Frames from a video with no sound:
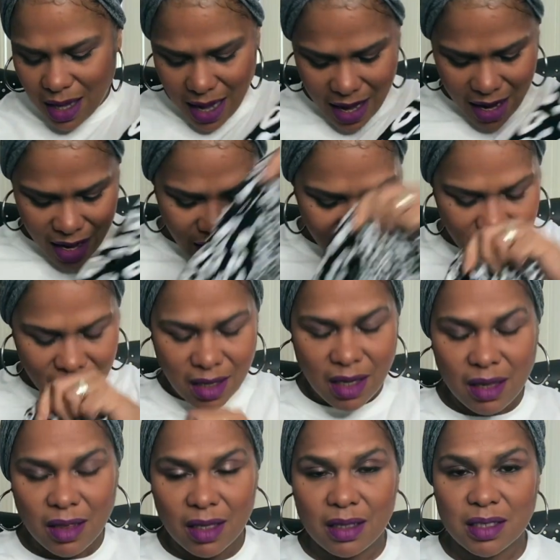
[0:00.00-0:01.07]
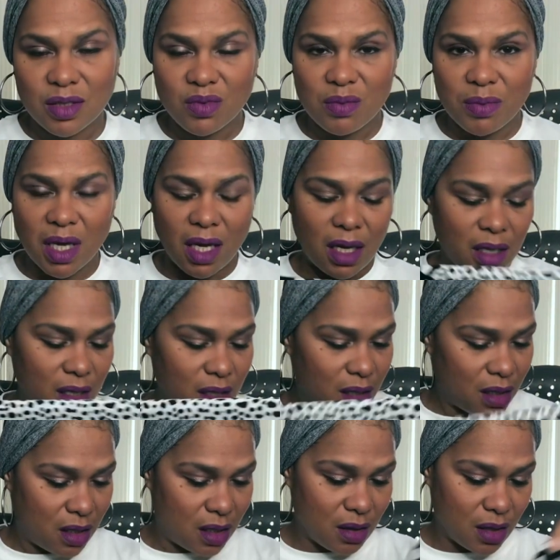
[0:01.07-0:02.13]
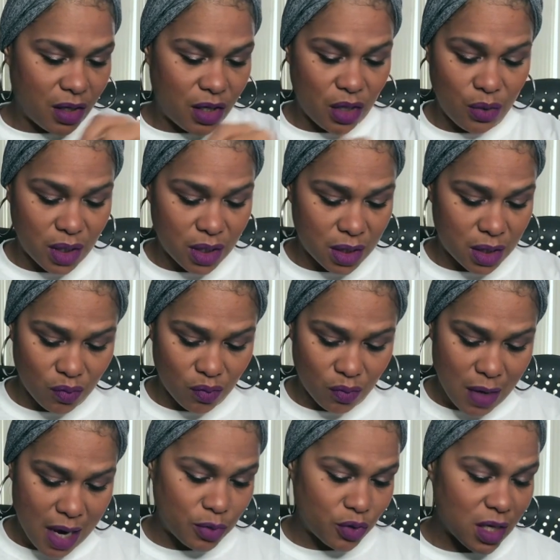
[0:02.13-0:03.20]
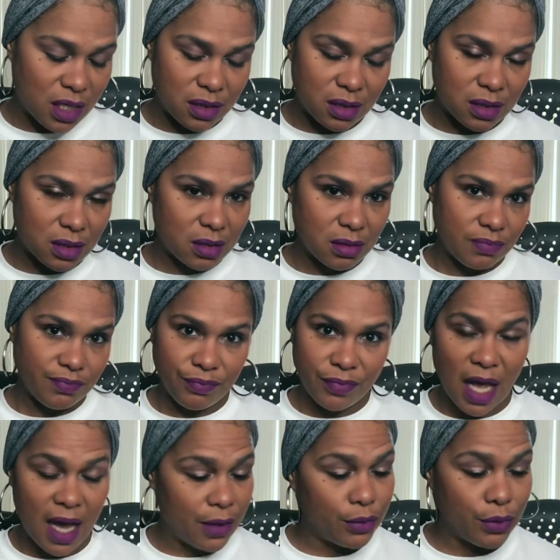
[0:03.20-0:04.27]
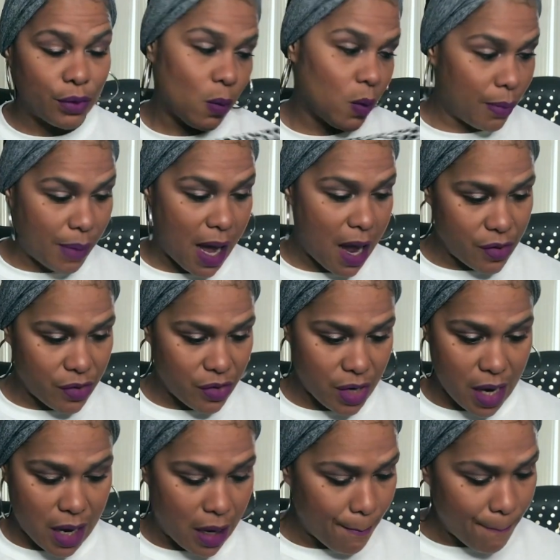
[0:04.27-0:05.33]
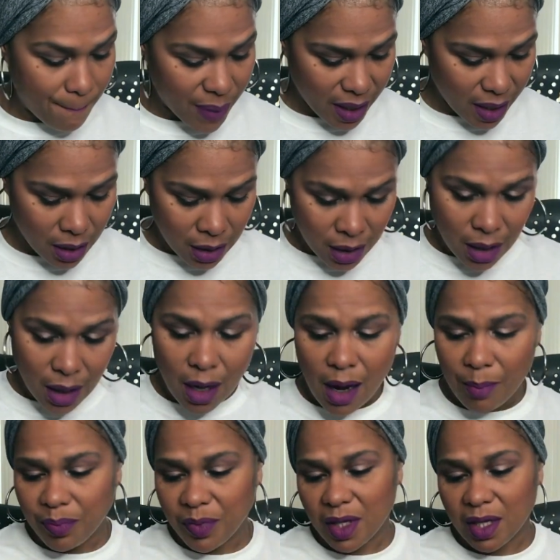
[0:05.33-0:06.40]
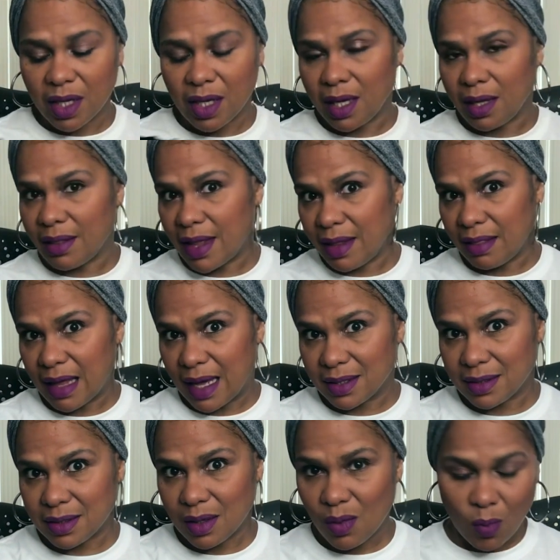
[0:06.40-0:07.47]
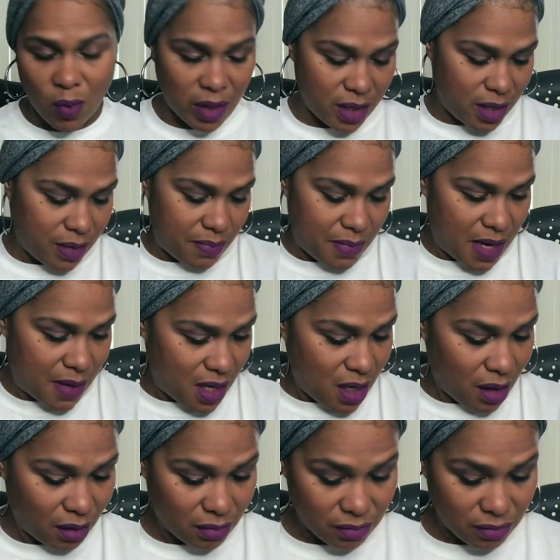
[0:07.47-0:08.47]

I think that this would make the cutest wrap dress. I don't know what pattern yet, but I'm thinking that that's what it may be.